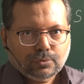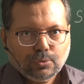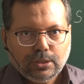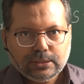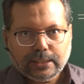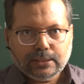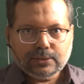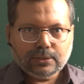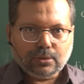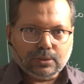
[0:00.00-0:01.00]
Only
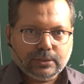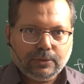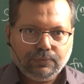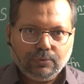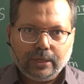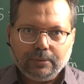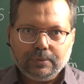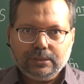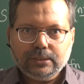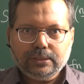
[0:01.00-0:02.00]
sines and cos. Therefore, what
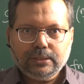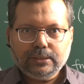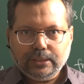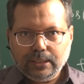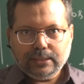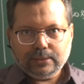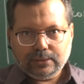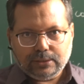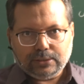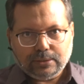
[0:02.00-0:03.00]
happens is, in signals
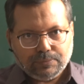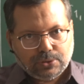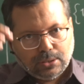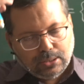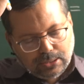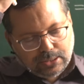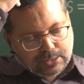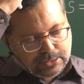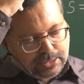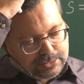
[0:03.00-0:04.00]
and systems
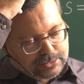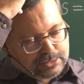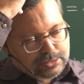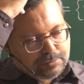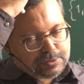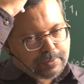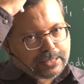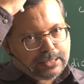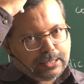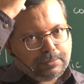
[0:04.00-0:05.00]
means
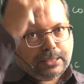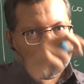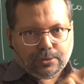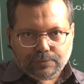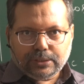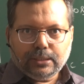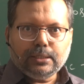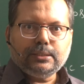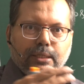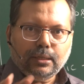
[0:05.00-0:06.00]
practical application of
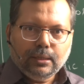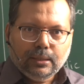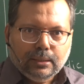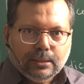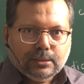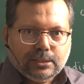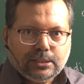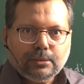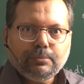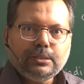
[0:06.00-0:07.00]
signals. In
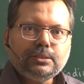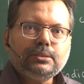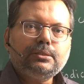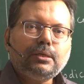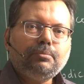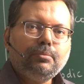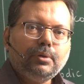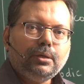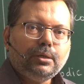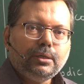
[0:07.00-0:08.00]
system means
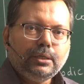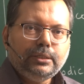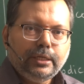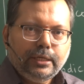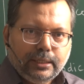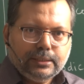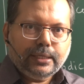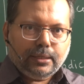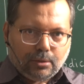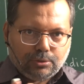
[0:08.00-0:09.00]
some engineering
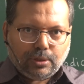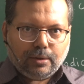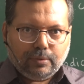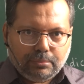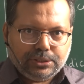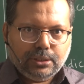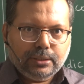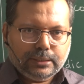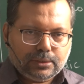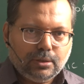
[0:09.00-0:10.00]
design, or you have a machine
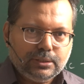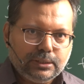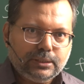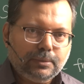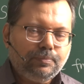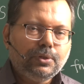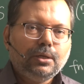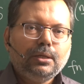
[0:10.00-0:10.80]
that's called a system.